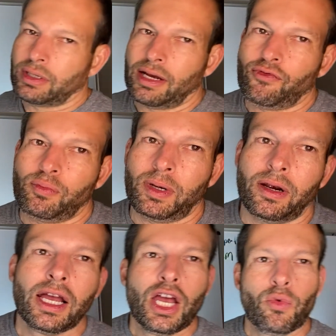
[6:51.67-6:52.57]
cuff
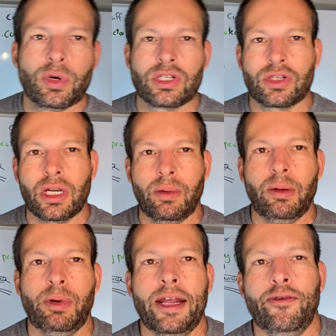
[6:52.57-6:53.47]
repair, which is going to be
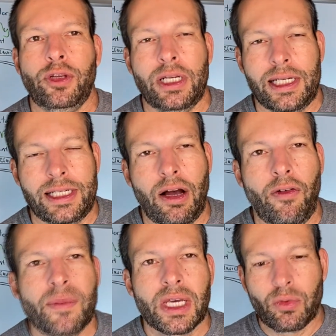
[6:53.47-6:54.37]
painful in
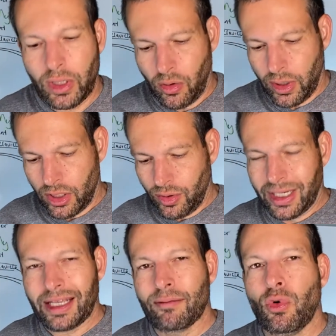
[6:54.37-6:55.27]
itself. And we don't want to do
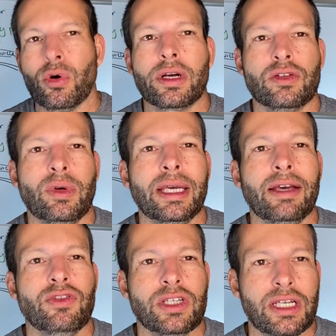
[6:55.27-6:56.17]
anything more because we can
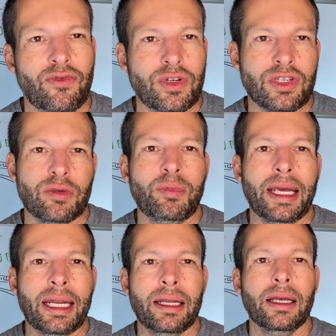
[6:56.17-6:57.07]
give stiffness and
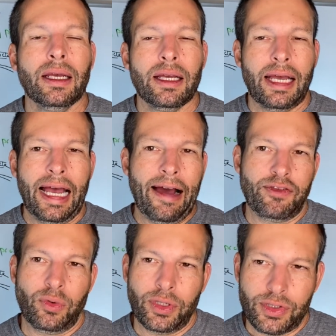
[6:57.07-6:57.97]
pain
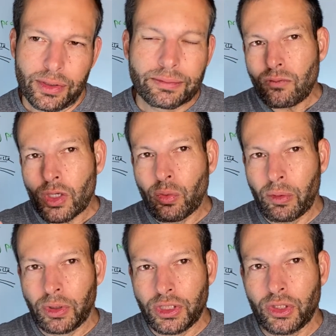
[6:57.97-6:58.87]
afterwards. What
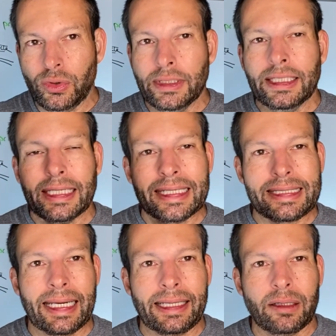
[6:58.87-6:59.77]
we'll do is
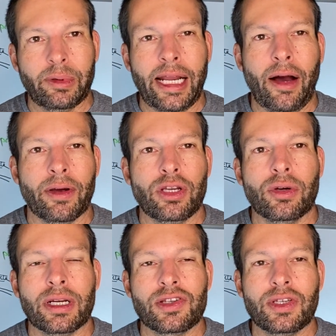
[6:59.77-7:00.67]
take a little bit out, and you're
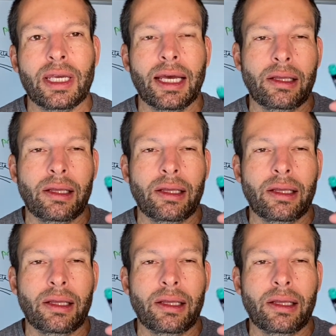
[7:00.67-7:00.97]
going to see a